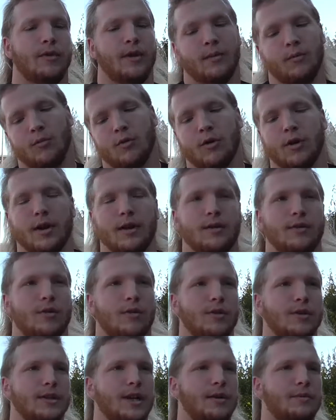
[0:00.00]
them working
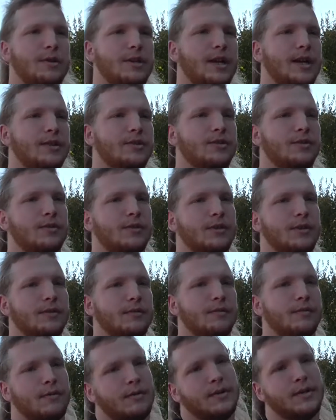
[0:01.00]
towards that potential
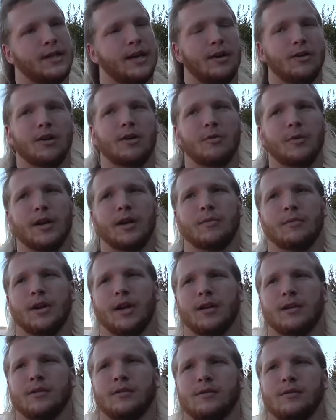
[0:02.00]
and see how good we can be.